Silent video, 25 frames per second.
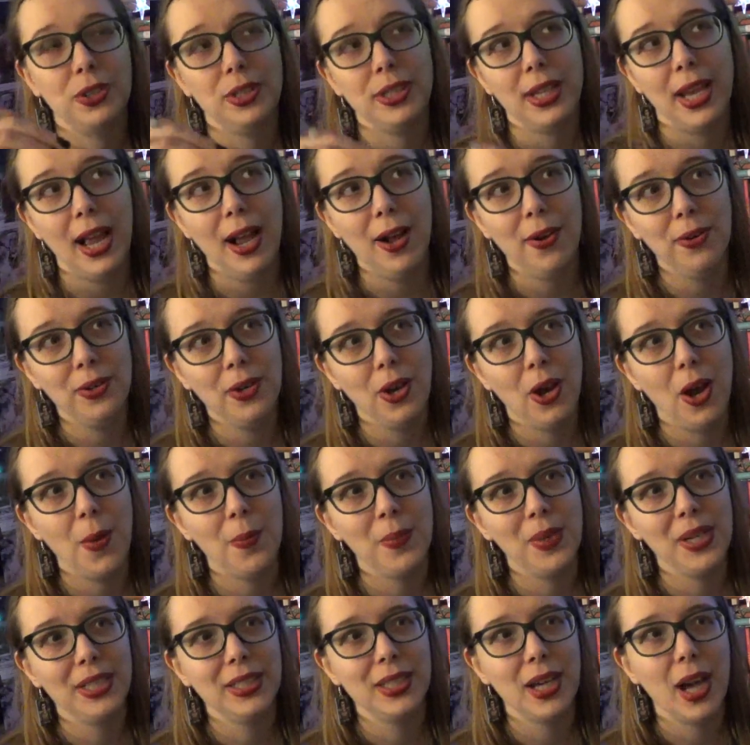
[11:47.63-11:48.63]
down
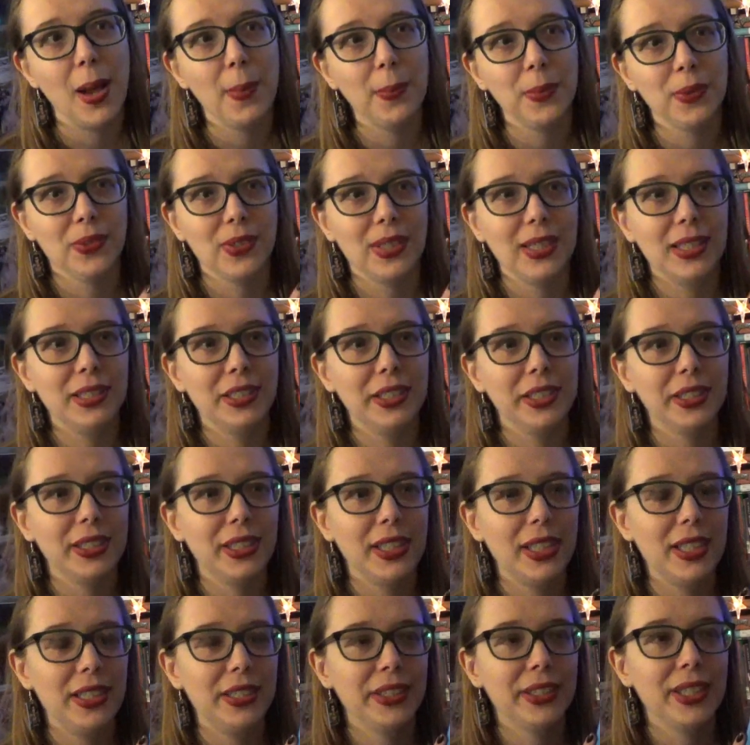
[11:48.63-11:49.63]
on my top reads
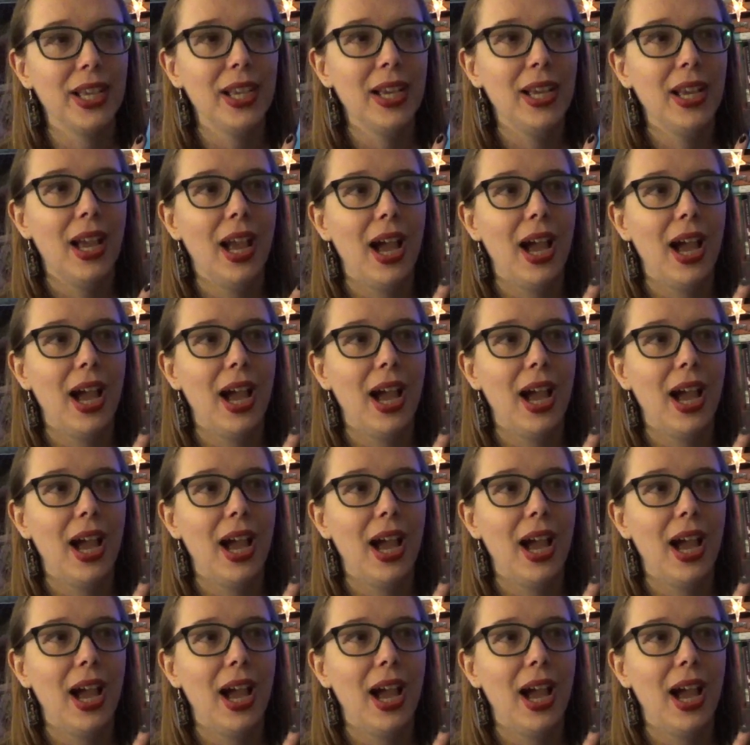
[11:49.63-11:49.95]
list.